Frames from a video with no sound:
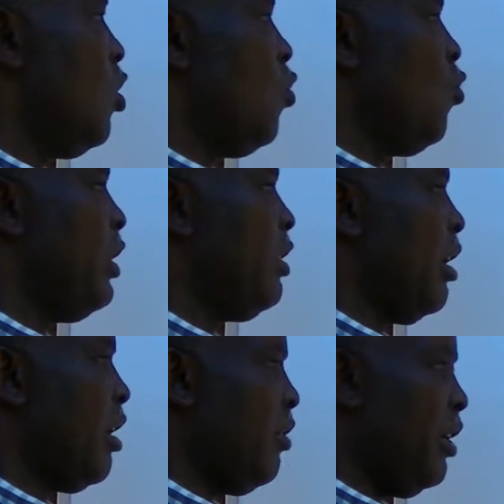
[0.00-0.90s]
Which
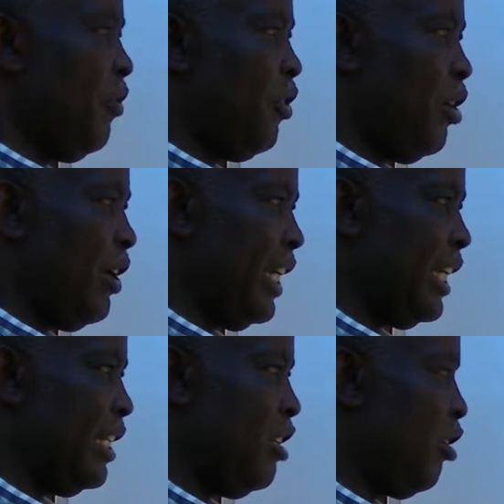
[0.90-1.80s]
one of the following
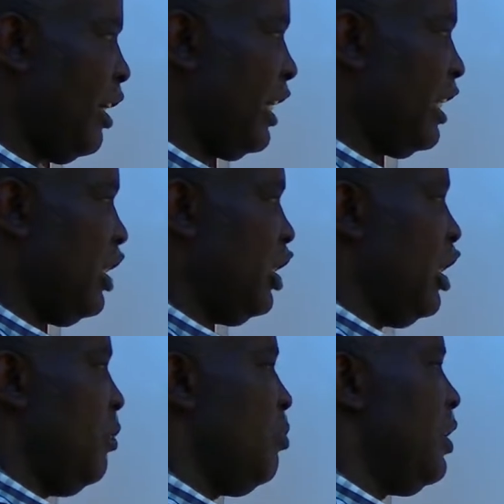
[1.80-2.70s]
is the correct
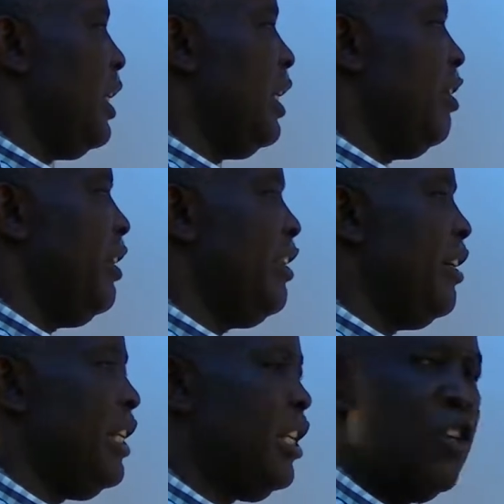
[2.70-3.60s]
shape in the
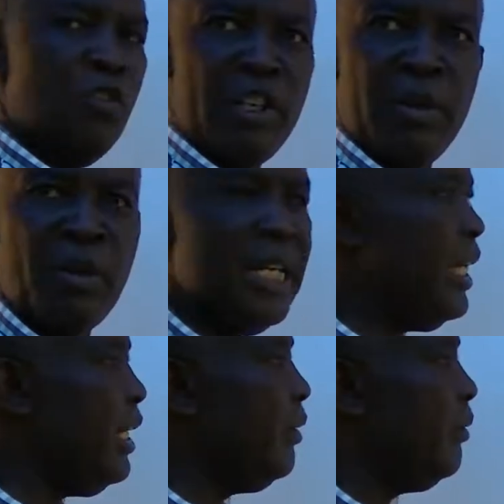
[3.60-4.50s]
region of the body